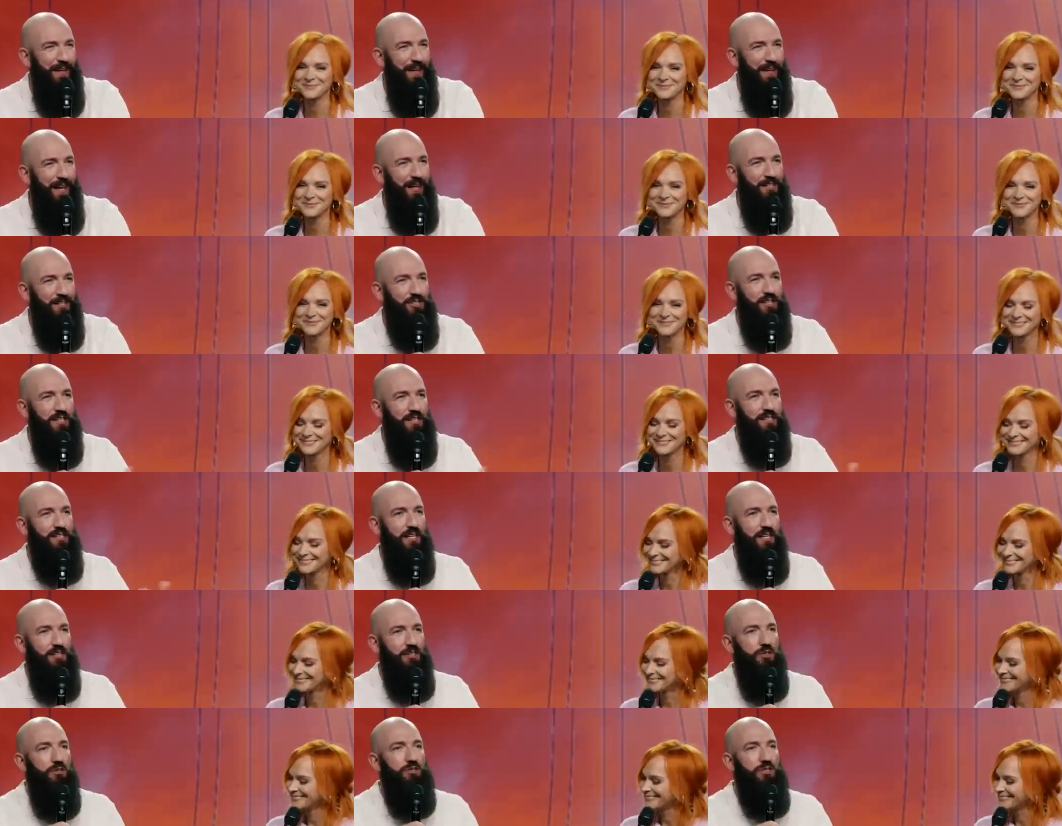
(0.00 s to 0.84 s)
Speaker 1: And she
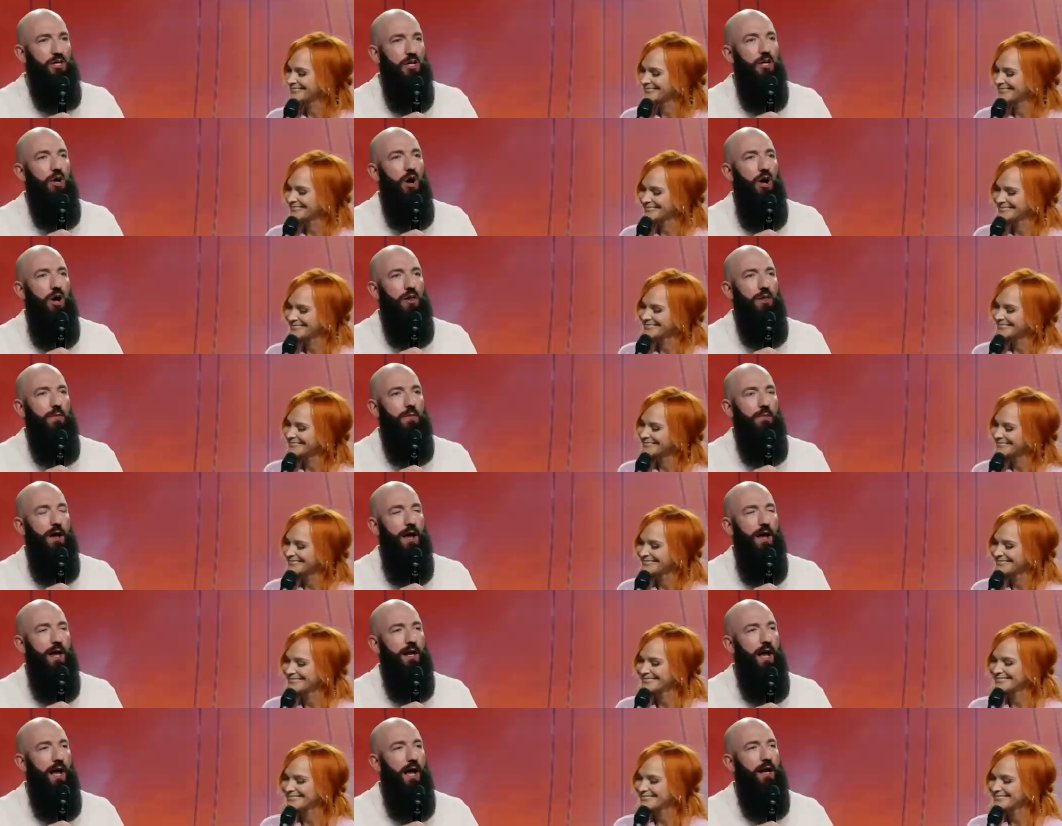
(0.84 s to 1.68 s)
says, You should call him
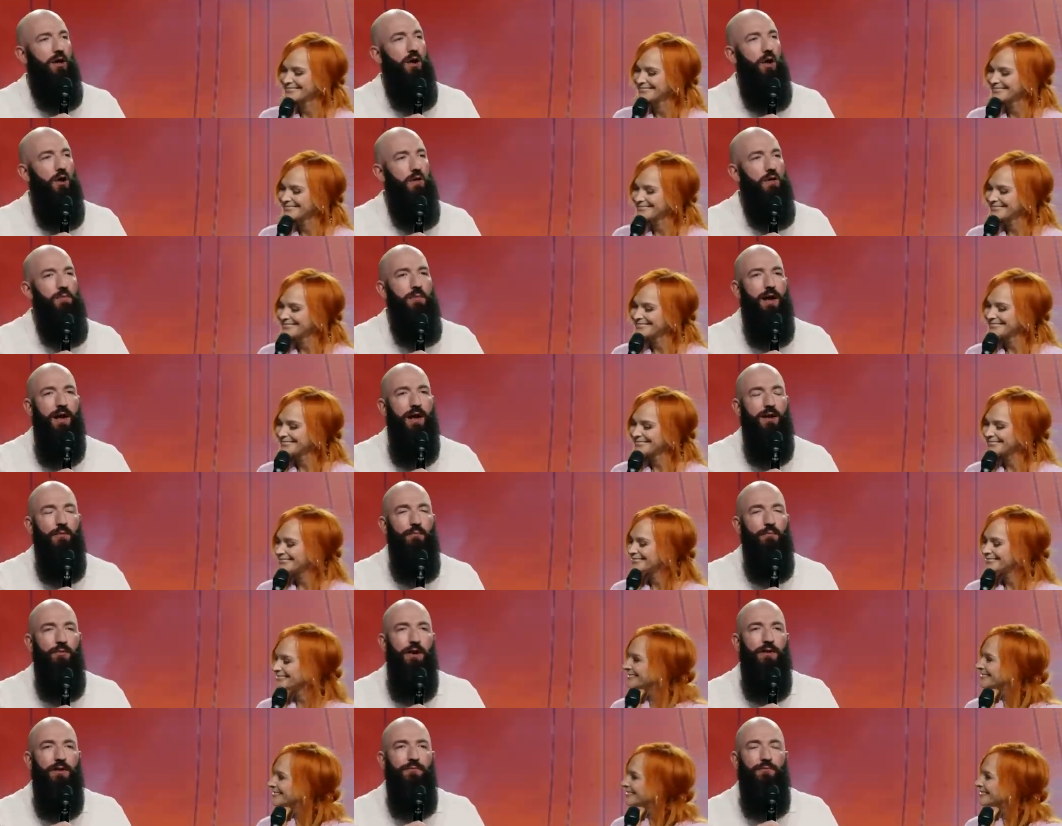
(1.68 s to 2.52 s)
back. I called him back
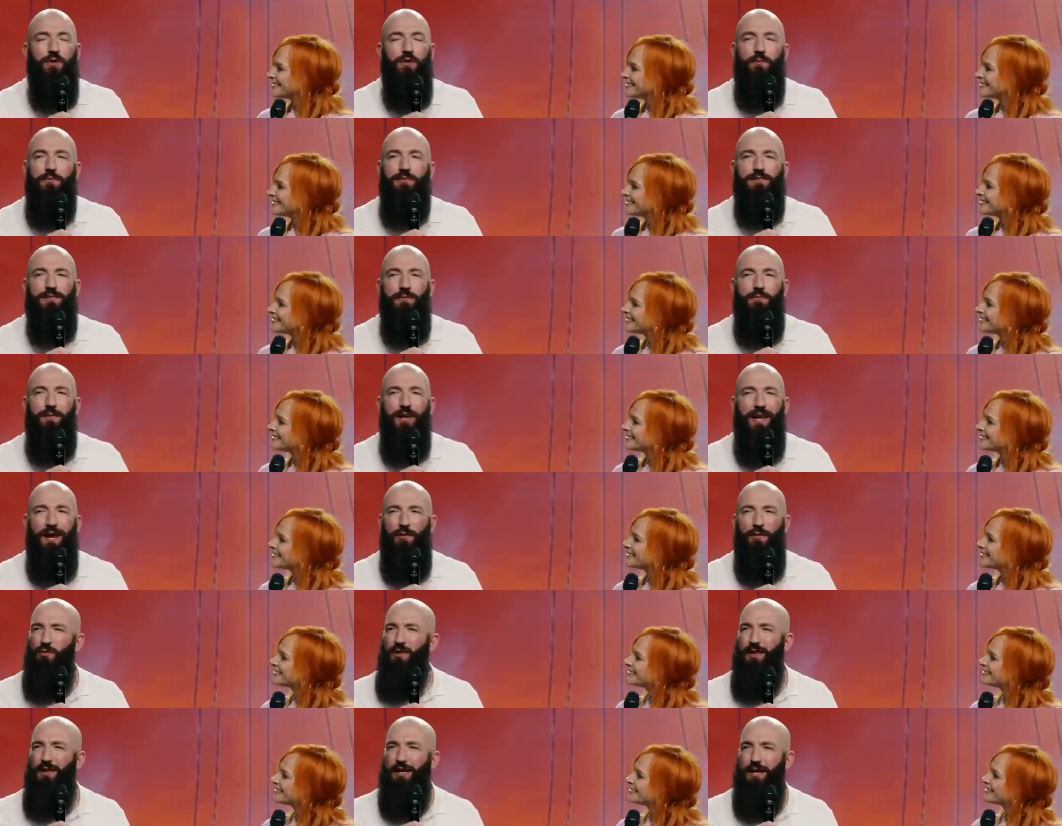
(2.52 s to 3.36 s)
and prayed for him. He said, Man,
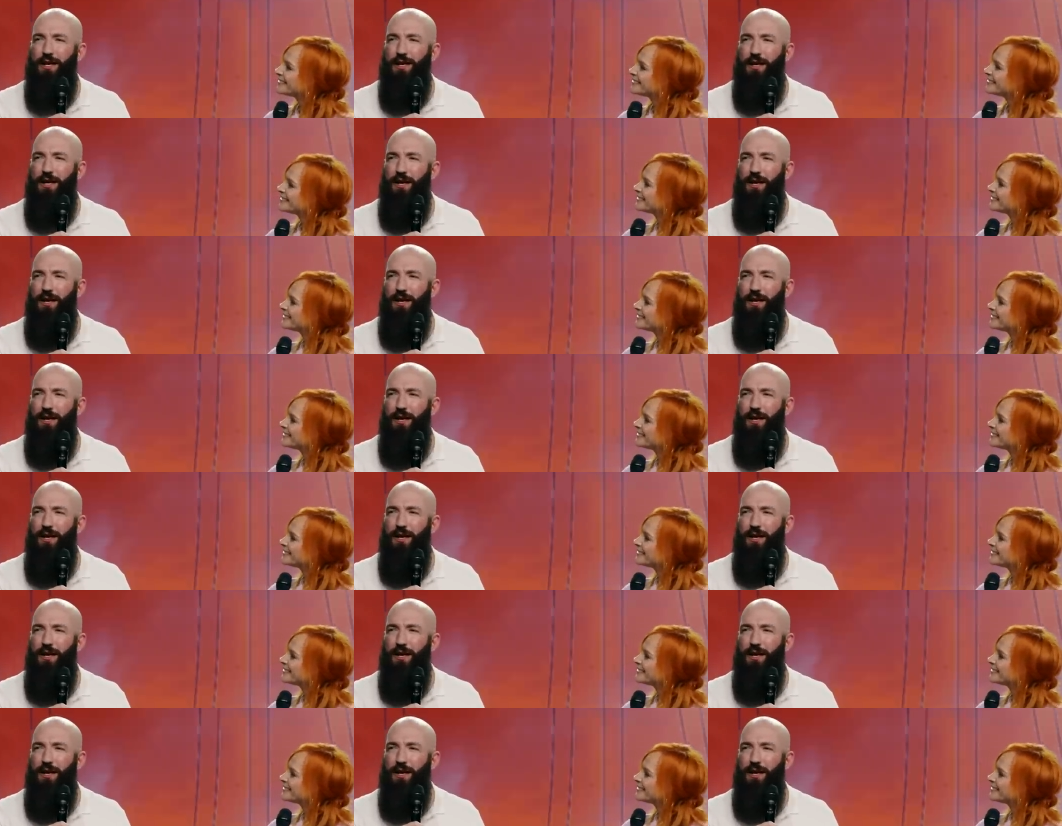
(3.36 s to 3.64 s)
I really,